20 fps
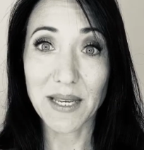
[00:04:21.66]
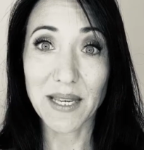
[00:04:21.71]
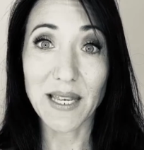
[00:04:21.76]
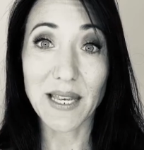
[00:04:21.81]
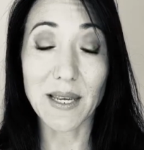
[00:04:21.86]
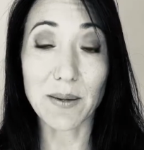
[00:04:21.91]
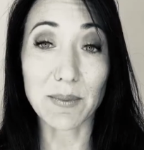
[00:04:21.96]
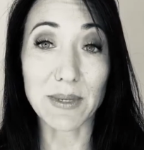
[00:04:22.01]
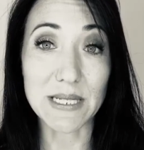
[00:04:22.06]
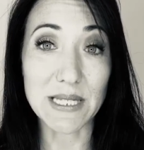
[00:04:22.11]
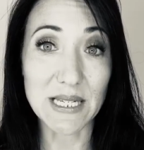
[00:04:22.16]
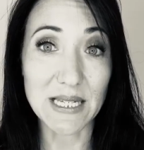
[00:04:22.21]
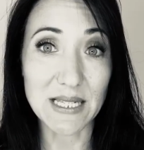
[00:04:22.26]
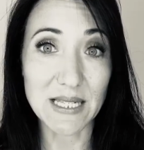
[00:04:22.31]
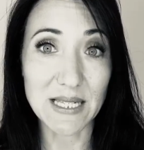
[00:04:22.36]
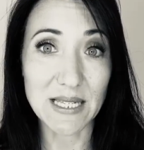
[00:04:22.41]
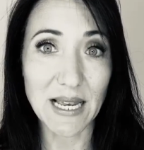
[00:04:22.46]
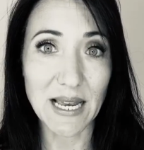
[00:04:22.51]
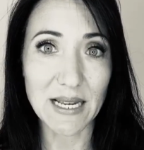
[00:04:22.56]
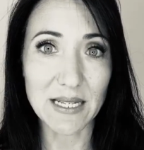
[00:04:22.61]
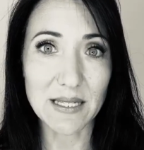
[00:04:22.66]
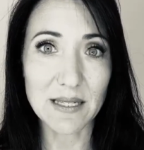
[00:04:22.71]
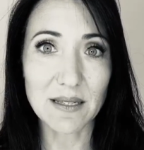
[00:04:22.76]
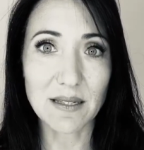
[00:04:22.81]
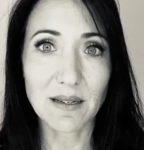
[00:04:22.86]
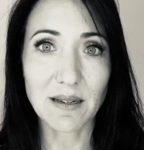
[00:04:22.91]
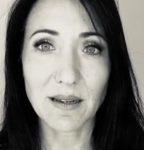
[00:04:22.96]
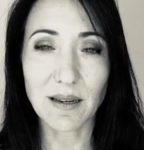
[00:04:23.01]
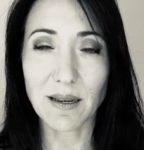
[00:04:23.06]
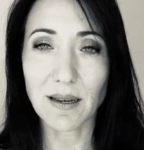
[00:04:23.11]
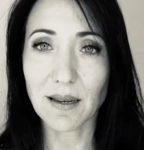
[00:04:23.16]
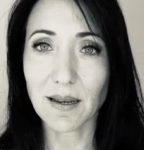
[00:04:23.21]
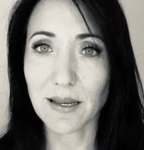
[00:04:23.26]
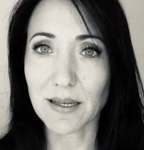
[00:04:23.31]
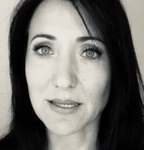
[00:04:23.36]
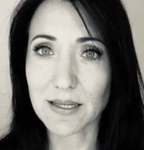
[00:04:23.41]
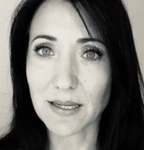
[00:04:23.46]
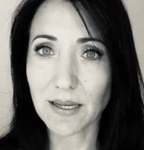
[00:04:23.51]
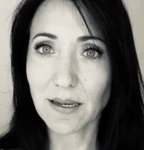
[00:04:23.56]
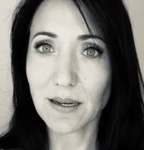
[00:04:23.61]
Hypnotist says,
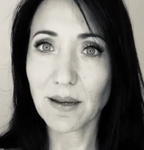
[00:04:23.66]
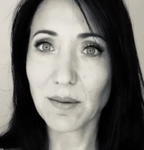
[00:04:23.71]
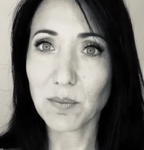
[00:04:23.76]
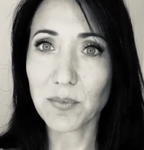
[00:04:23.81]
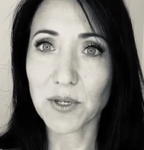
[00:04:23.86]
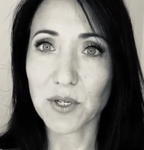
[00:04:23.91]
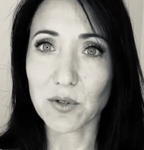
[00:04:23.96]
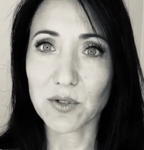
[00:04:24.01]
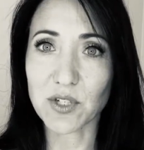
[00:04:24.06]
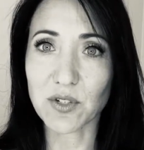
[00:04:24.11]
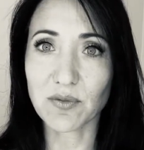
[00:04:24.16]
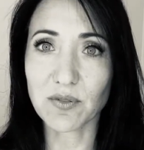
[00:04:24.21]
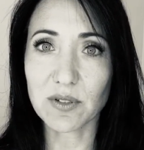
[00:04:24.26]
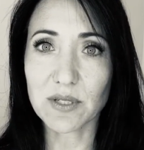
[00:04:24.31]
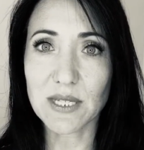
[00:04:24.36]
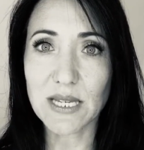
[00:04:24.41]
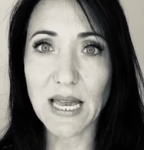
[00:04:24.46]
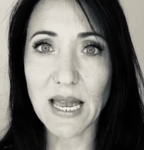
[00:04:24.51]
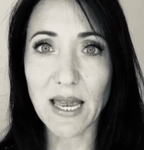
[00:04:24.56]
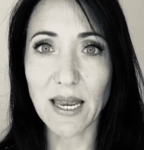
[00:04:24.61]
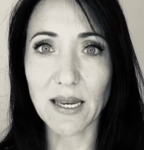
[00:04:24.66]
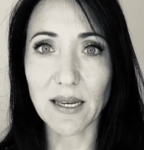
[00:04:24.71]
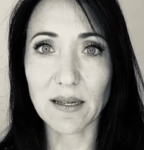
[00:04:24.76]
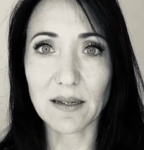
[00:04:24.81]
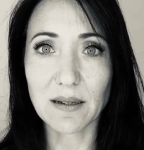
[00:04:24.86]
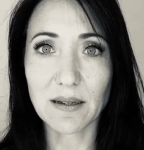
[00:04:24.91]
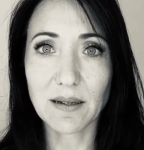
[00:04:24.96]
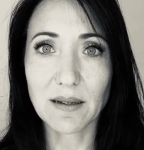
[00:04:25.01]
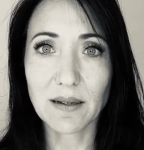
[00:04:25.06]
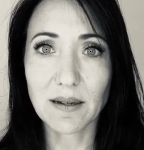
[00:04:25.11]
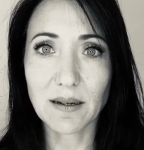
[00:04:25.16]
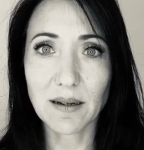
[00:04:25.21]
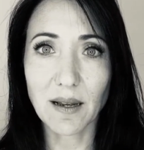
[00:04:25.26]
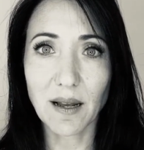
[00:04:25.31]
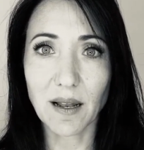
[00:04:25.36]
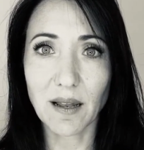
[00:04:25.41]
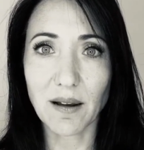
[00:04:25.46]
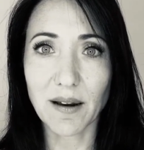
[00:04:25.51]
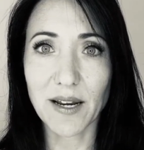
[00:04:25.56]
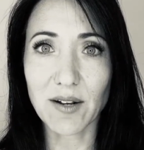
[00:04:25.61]
"Isn't it a beautiful day?"
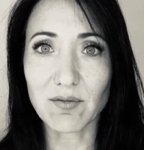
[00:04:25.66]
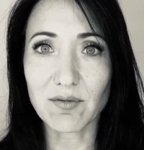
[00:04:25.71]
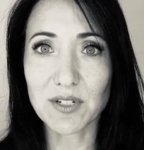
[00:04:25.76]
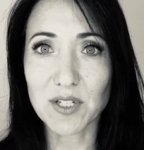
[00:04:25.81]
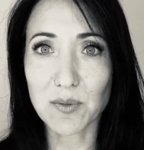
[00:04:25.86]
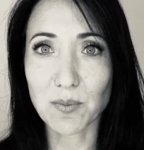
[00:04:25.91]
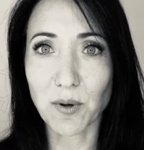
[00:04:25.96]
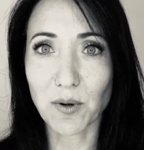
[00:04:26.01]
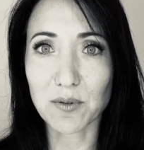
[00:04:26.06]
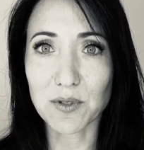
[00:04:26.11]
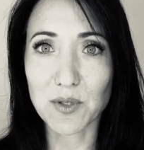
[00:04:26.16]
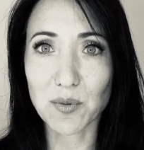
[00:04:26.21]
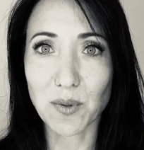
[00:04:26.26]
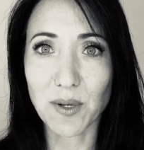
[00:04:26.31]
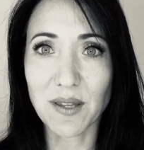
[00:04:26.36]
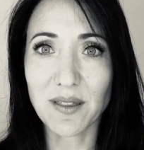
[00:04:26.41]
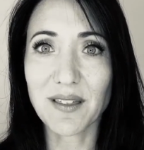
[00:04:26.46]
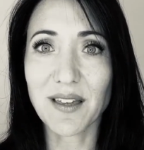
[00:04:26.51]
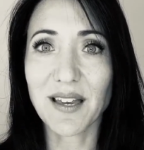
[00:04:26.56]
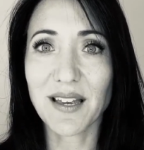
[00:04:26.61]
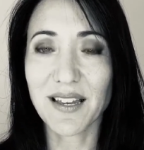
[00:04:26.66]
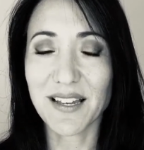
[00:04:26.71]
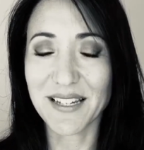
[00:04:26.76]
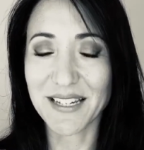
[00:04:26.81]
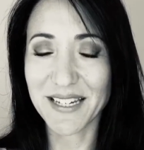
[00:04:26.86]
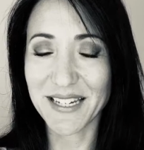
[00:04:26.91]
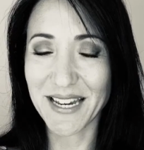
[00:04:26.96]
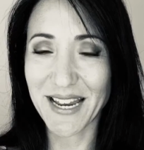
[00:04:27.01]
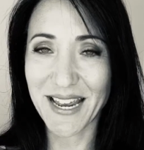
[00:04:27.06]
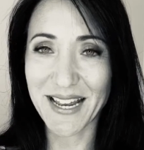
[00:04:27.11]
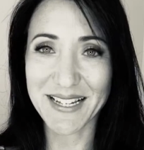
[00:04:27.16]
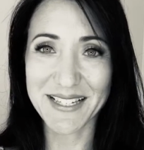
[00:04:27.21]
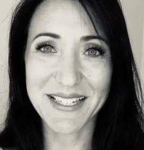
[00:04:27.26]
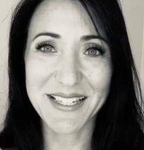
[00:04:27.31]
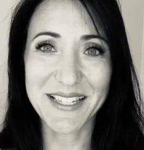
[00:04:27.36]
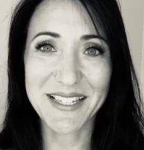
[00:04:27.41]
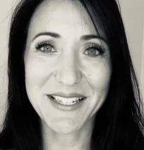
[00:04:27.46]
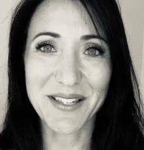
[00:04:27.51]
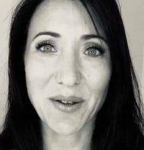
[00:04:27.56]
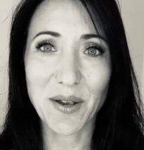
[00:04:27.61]
Client responds with,
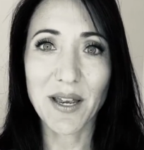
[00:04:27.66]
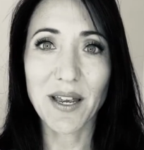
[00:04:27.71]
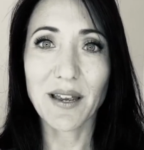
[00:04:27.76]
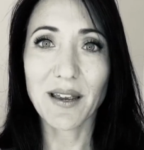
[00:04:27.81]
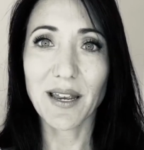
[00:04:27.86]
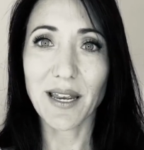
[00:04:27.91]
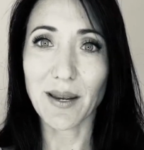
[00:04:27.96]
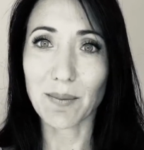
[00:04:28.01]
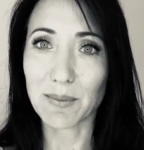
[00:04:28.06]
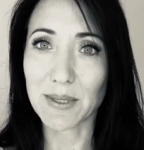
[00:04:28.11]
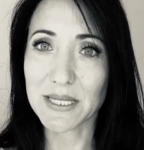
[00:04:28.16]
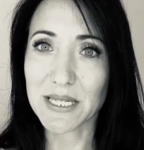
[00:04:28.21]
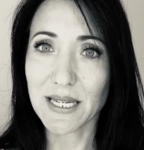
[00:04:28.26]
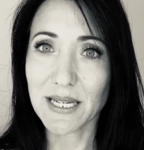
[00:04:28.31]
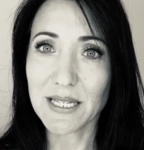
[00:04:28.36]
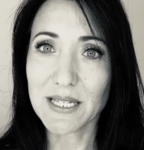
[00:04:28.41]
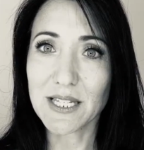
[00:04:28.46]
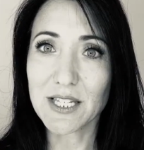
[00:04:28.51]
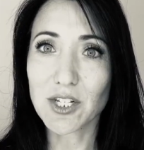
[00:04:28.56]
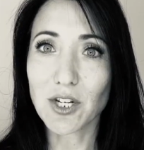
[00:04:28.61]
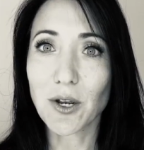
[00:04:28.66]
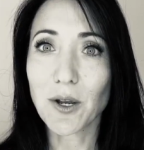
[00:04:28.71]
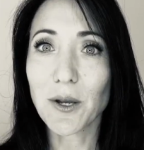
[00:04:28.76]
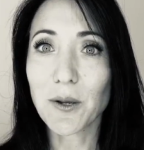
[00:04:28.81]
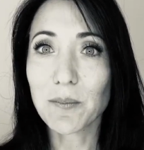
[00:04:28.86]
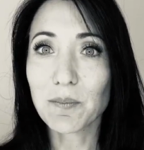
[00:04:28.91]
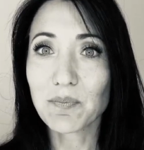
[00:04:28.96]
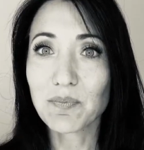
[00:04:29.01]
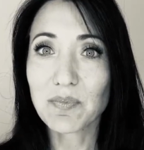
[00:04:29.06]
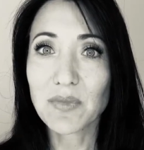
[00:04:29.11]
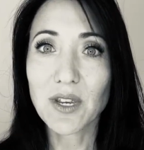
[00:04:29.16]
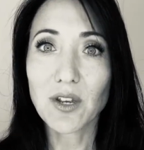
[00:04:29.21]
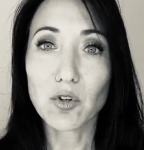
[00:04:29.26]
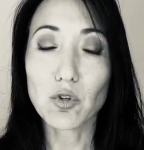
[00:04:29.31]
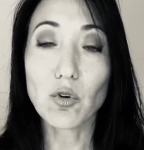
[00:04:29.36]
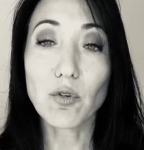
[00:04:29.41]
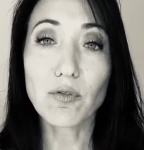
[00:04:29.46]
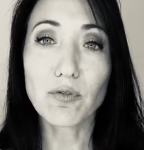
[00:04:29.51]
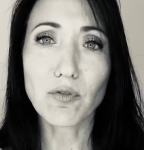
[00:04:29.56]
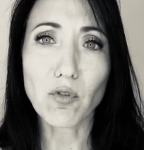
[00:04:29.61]
"Yes." Hypnotist,
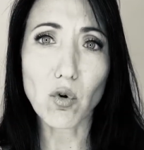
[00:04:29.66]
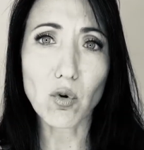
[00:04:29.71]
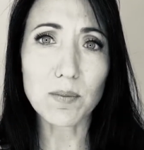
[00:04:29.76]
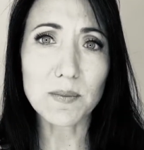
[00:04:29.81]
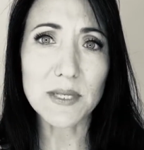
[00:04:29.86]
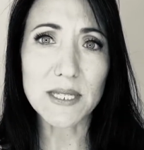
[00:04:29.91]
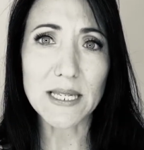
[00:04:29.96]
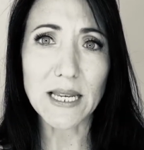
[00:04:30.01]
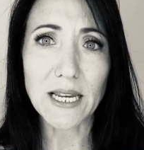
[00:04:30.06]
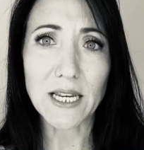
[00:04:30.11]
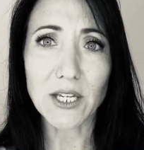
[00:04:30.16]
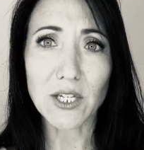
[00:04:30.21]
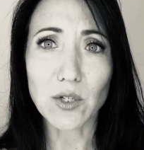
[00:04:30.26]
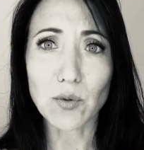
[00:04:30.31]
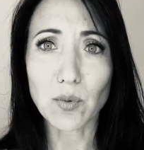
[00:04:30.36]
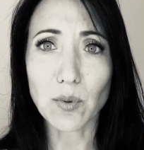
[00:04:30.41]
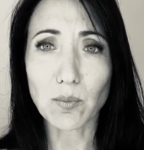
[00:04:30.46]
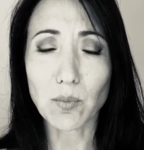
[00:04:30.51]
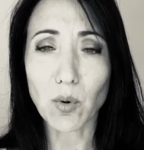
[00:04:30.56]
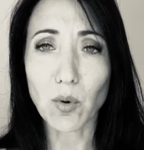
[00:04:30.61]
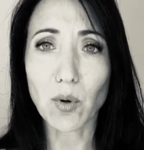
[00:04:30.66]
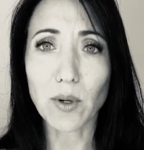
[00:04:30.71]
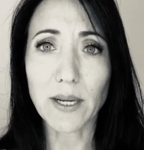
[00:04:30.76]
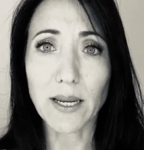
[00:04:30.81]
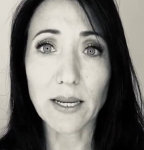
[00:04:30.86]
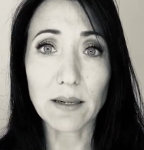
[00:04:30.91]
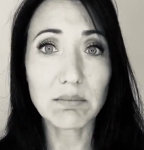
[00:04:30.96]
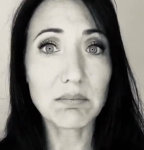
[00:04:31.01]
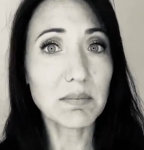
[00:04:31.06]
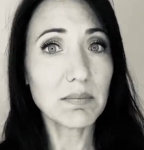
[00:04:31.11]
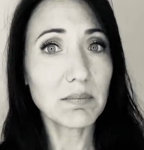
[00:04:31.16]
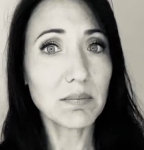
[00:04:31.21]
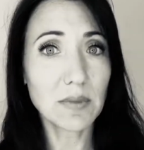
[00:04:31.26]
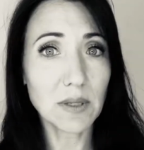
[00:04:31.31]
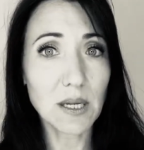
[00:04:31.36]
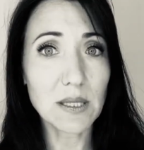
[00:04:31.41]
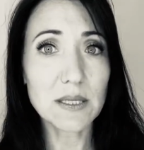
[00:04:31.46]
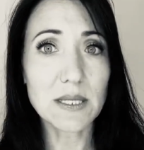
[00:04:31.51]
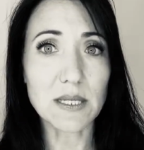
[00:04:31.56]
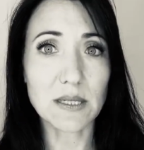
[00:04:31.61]
"Your forms say you were born in
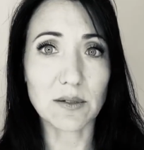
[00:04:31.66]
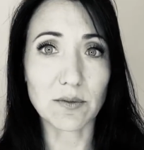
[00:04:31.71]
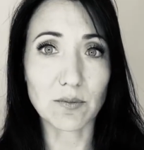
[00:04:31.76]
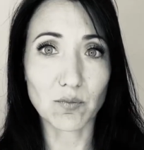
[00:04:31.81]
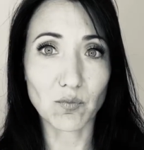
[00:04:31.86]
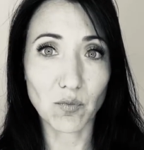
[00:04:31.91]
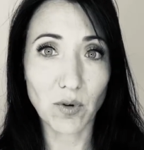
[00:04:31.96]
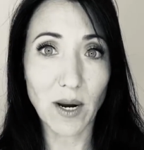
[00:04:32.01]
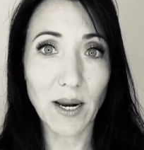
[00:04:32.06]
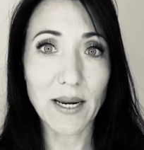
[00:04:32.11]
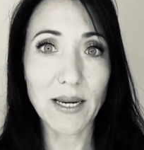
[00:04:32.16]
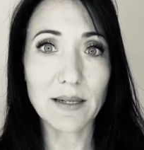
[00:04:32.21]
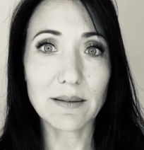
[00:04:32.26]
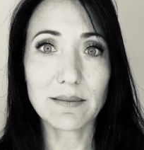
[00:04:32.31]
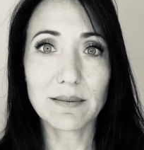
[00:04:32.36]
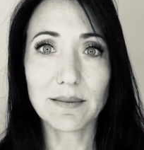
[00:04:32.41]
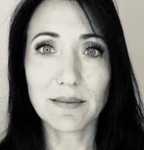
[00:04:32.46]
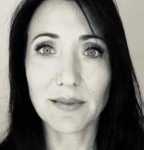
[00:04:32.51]
London, right?"